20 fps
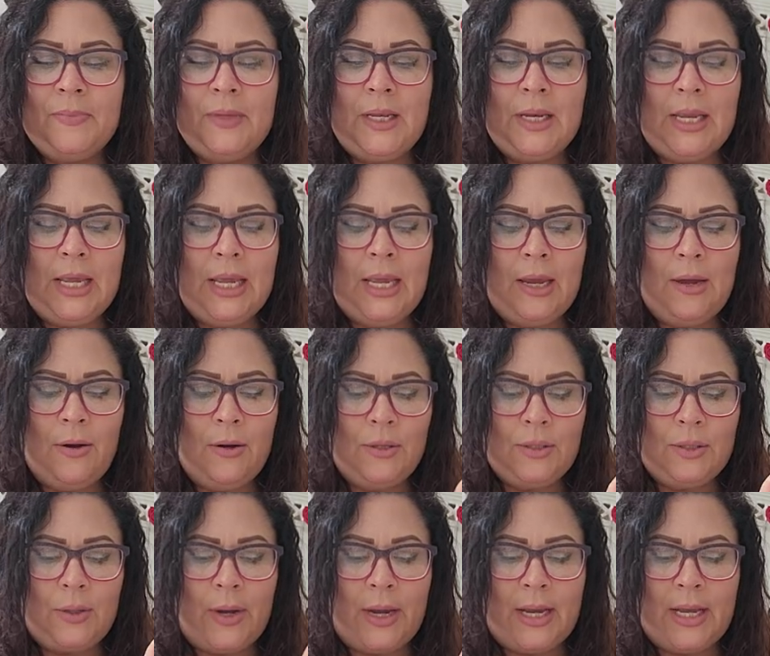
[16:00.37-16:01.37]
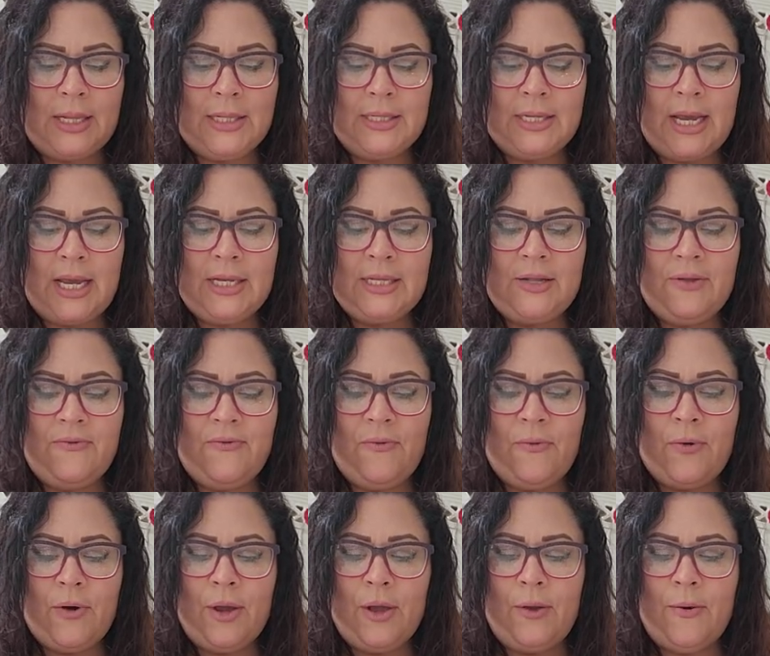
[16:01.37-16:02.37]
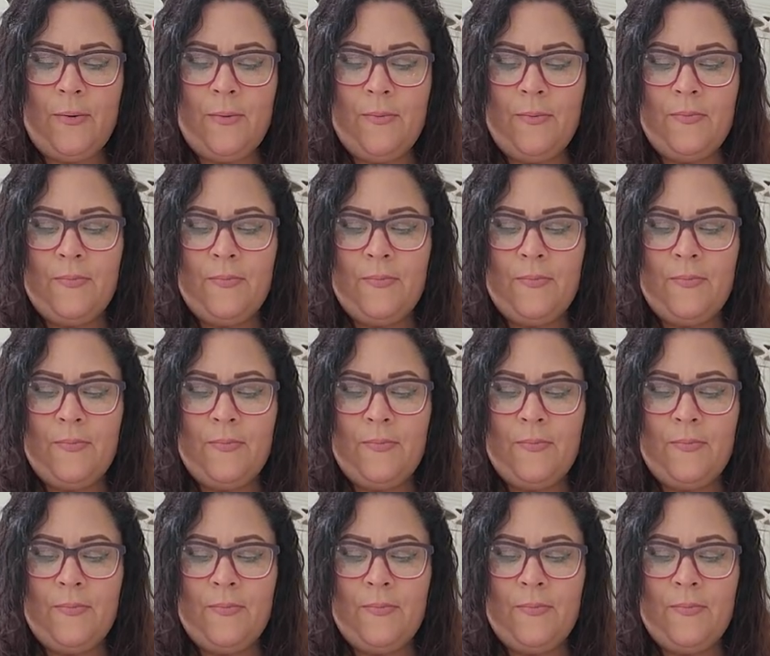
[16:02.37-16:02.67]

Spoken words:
in here so I can taste it for you.